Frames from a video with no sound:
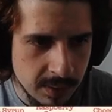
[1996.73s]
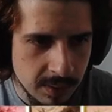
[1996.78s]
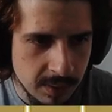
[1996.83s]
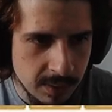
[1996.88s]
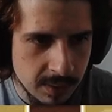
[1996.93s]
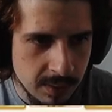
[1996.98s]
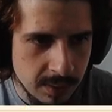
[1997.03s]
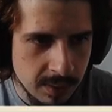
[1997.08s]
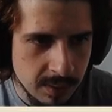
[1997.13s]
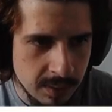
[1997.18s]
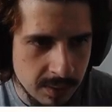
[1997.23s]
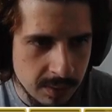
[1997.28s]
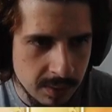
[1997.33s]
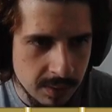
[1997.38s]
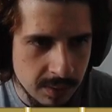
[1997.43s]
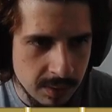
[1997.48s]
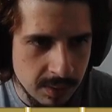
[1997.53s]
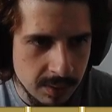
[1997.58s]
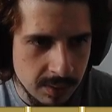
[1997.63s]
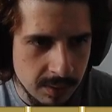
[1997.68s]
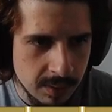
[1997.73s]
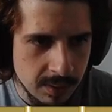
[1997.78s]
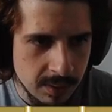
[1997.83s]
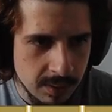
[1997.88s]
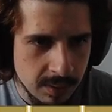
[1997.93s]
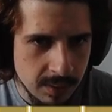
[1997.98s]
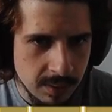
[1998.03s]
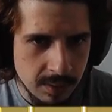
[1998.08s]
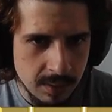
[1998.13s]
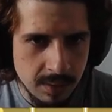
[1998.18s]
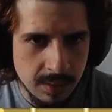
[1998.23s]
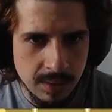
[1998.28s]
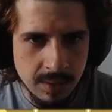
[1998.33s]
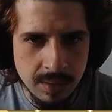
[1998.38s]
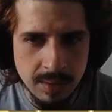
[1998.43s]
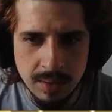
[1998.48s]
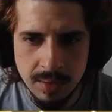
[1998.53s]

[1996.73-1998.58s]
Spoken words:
Nobody speaks.